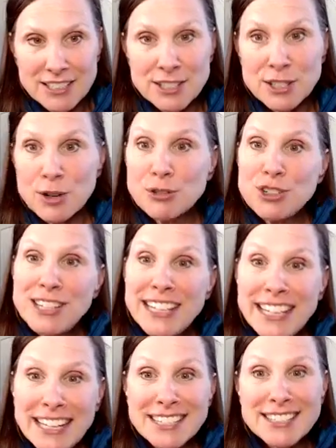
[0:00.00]
So
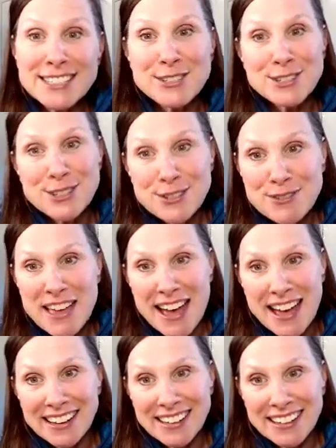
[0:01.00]
ghee doesn't do
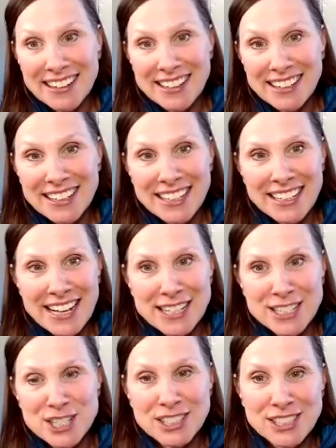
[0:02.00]
that. It
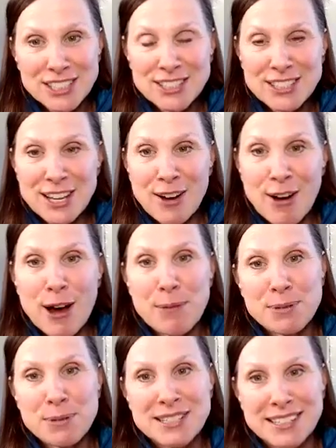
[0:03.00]
actually does the
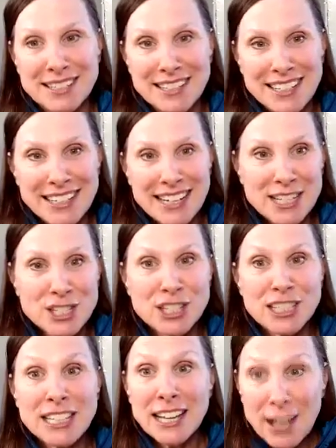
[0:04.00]
opposite. It
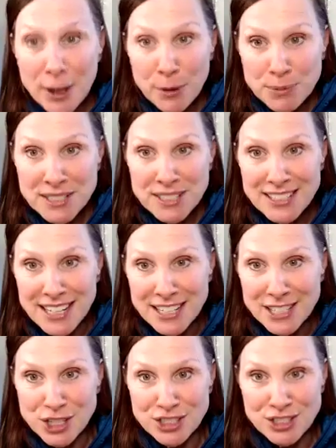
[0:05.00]
actually helps the
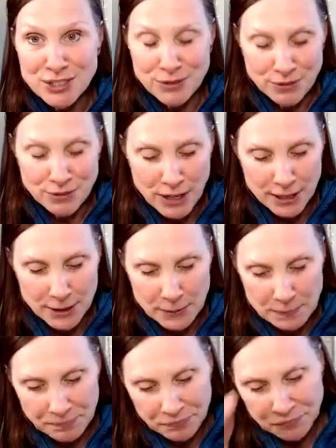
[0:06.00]
digestive fire.
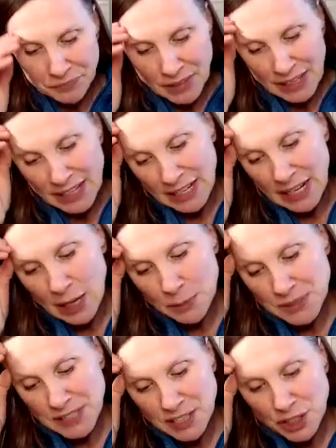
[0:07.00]
It
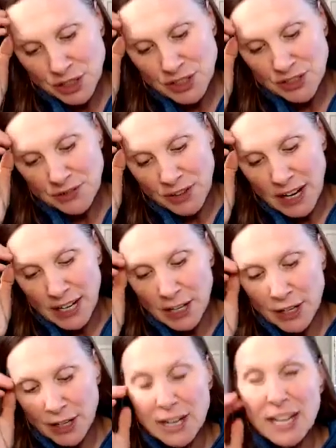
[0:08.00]
helps digestive
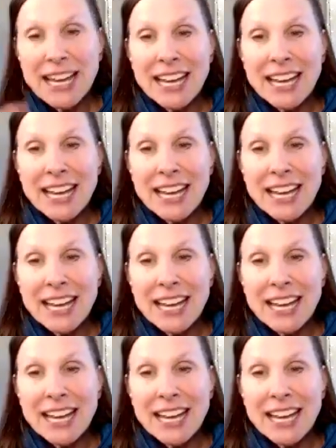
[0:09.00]
fire.